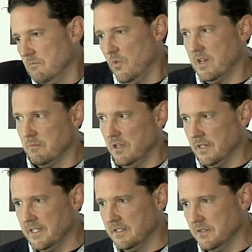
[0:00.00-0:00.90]
we can
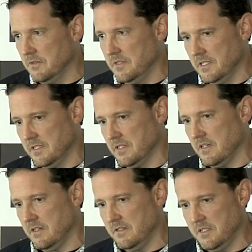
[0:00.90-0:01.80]
plug into this
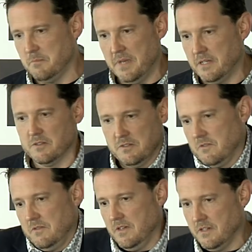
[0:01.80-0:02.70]
better
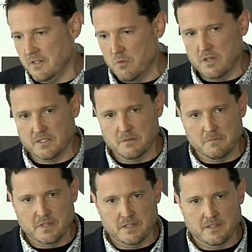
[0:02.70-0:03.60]

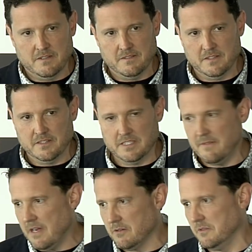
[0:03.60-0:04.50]
quantum
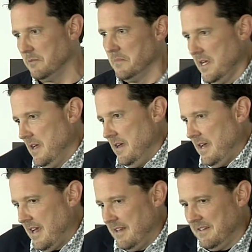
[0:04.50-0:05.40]
safe algorithm.
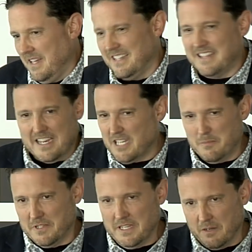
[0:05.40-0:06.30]
And it's that
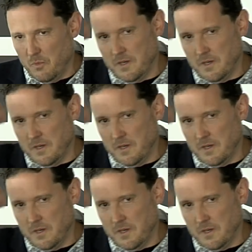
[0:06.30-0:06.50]
type of thing